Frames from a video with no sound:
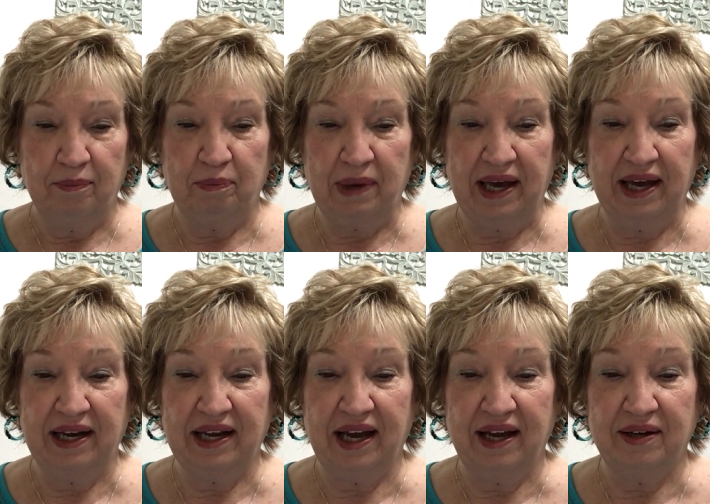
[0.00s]
But
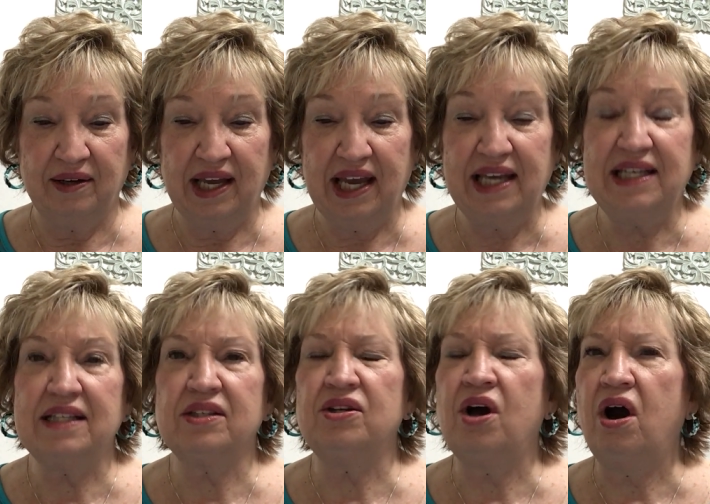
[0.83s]
uh, He
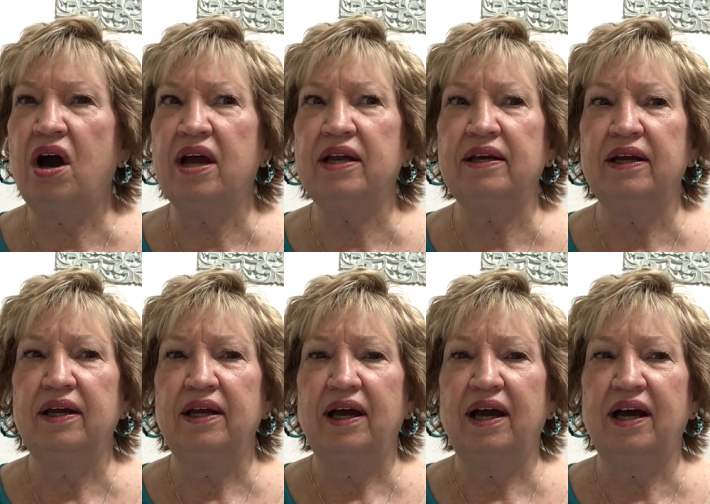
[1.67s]
does not
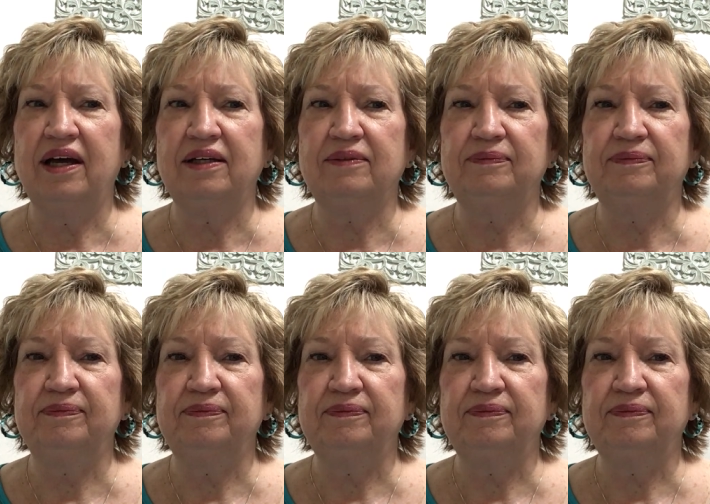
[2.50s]
um,